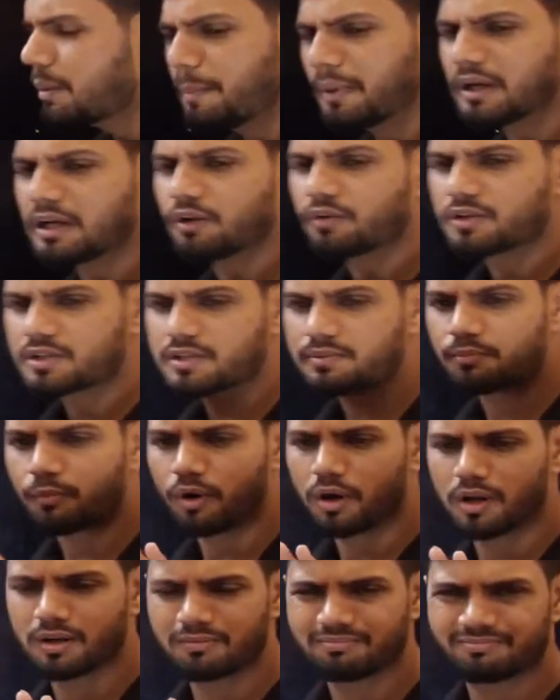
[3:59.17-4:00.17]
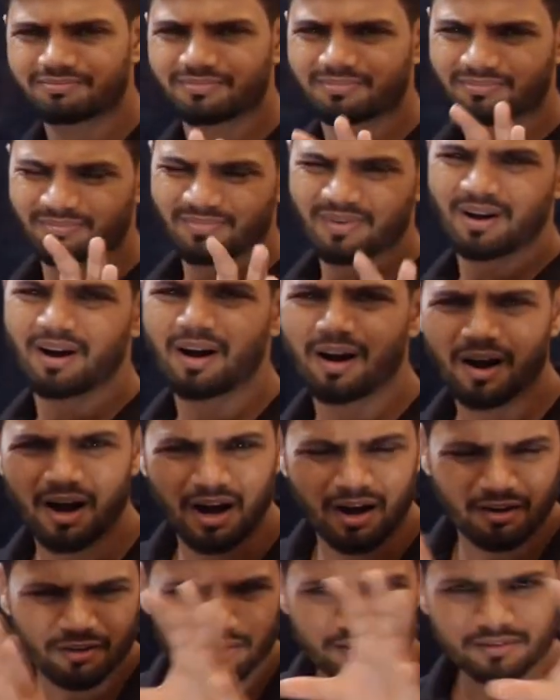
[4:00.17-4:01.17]
me tell you a small
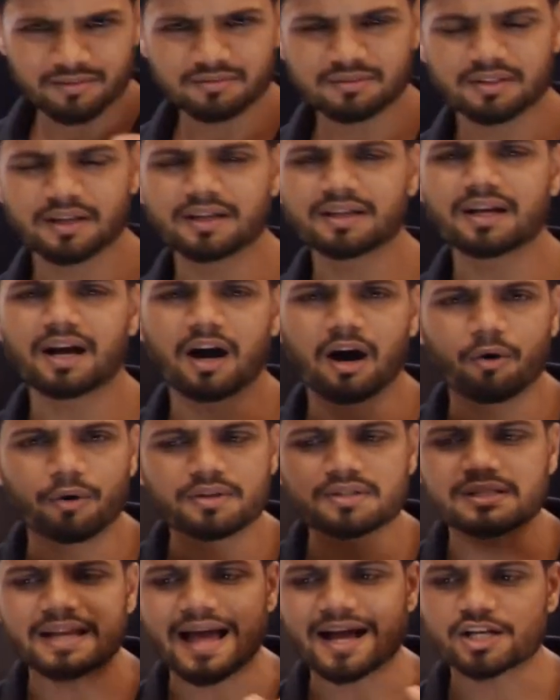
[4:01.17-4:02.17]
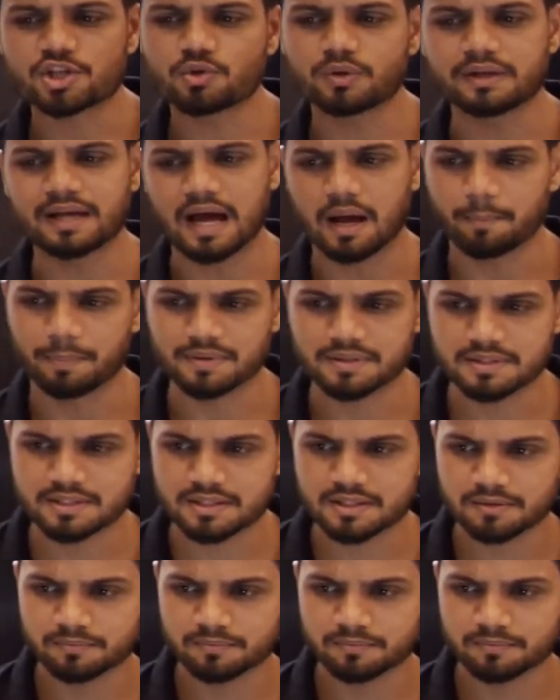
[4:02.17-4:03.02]
thing. How does it actually happens?